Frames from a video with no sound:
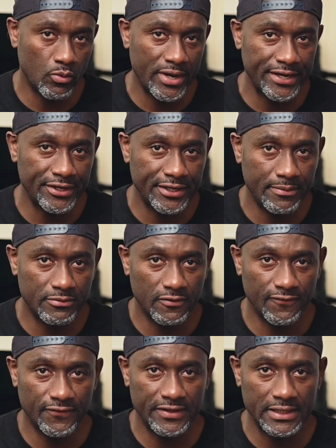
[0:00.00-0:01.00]
wider depth of
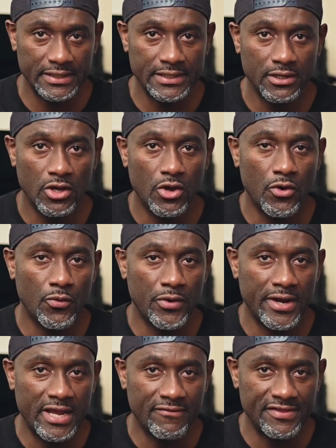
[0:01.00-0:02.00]
field
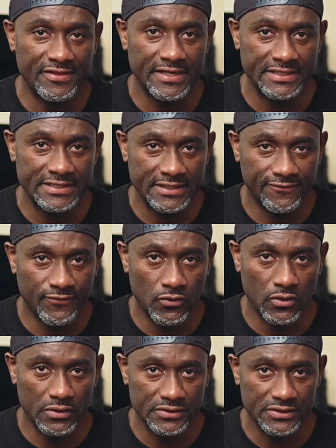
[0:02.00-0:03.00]
where everything is in
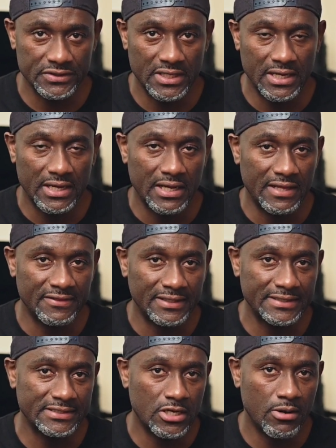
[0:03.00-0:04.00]
focus, and that
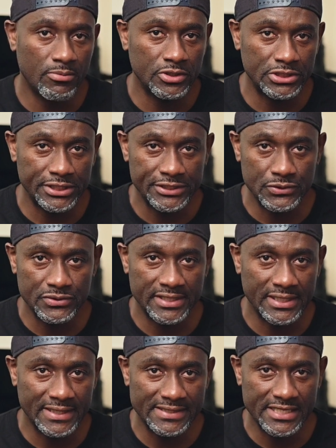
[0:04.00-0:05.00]
is commonly used
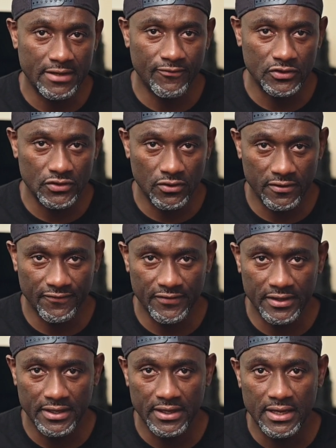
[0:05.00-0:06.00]
in landscape
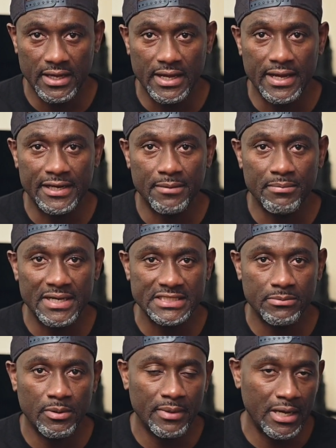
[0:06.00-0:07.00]
photography, and a
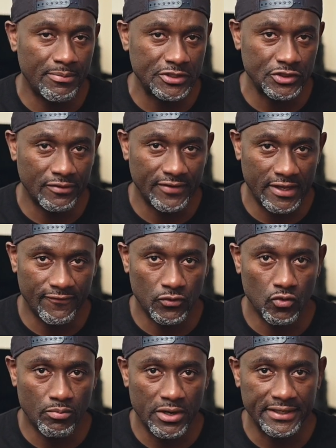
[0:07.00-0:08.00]
maximum aperture of
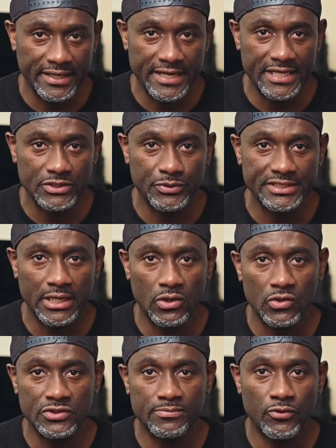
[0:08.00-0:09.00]
f2.8, which
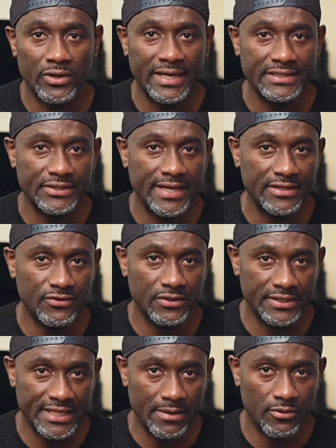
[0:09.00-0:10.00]
allows more light to enter
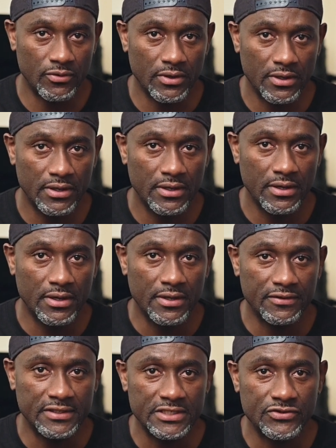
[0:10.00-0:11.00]
the camera.
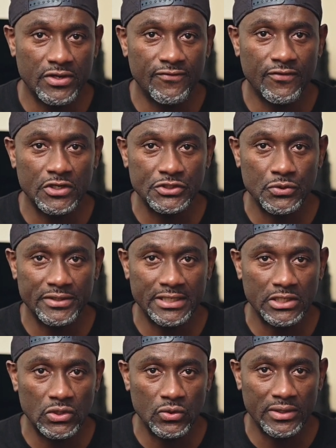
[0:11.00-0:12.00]
This is great for shooting
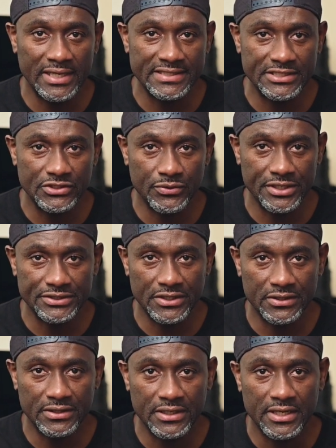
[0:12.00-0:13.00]
in low light
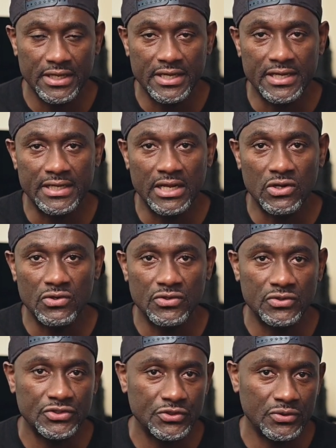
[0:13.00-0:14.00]
situation. It allows you
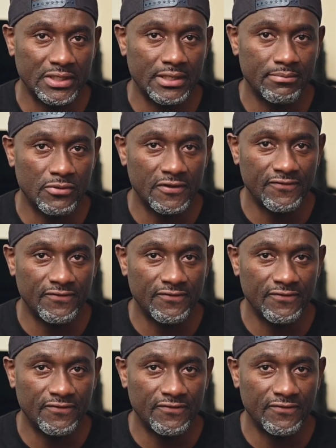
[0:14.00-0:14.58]
to shoot at a much